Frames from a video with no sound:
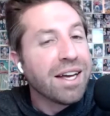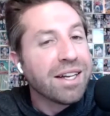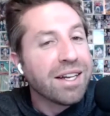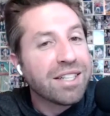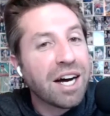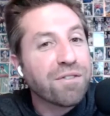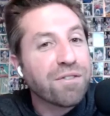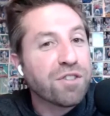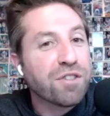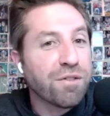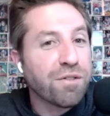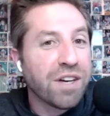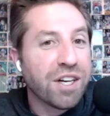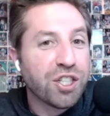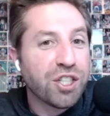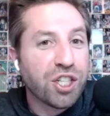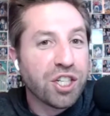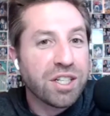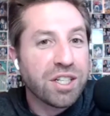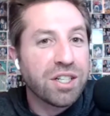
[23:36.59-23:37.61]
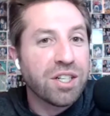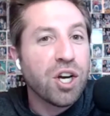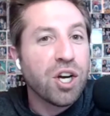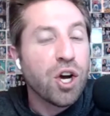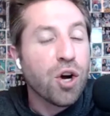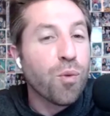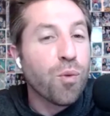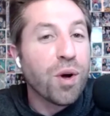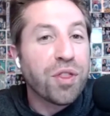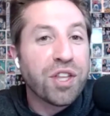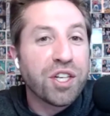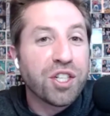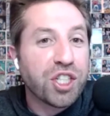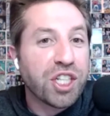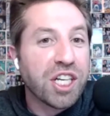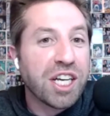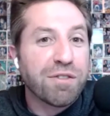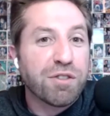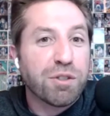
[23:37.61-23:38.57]
Tough division with the
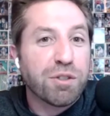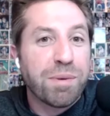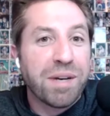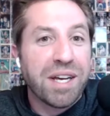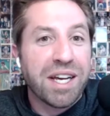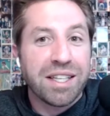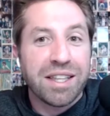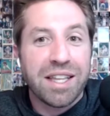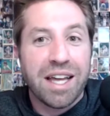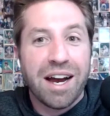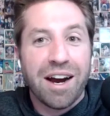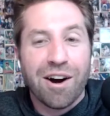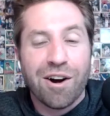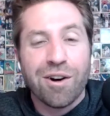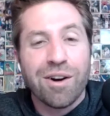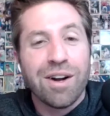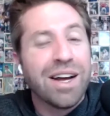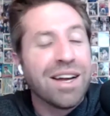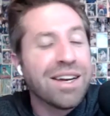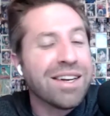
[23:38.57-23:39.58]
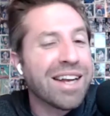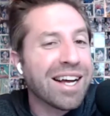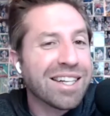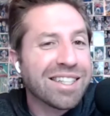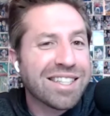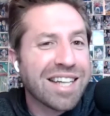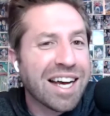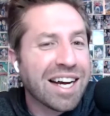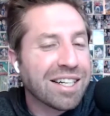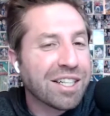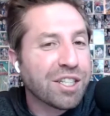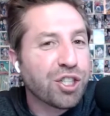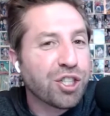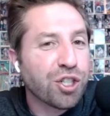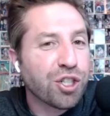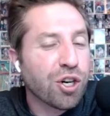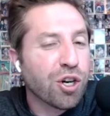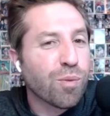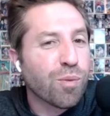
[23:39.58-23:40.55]
Chiefs being there. Not exactly
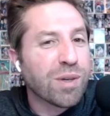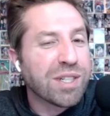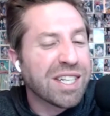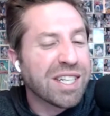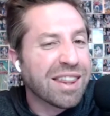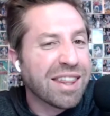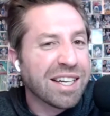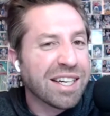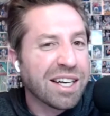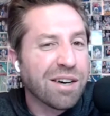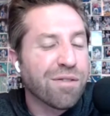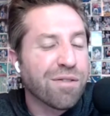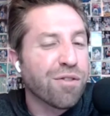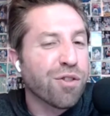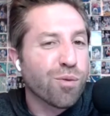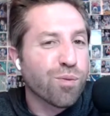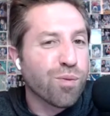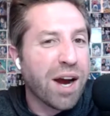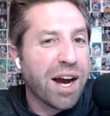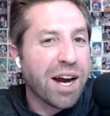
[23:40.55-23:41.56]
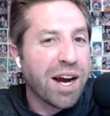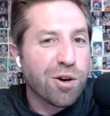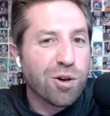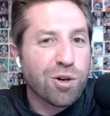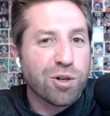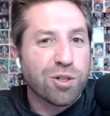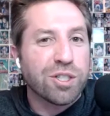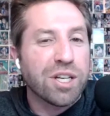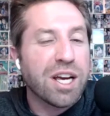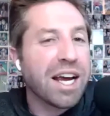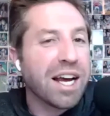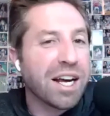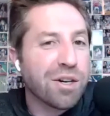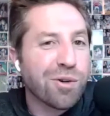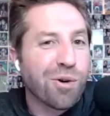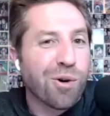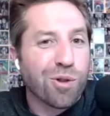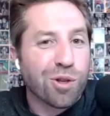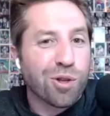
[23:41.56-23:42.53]
sure what to think of the Raiders and
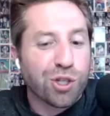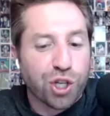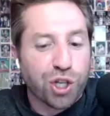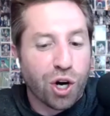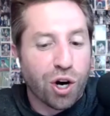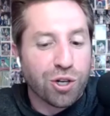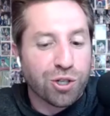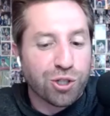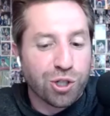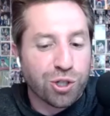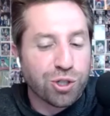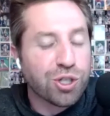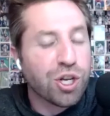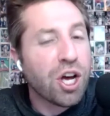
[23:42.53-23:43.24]
or the Chargers.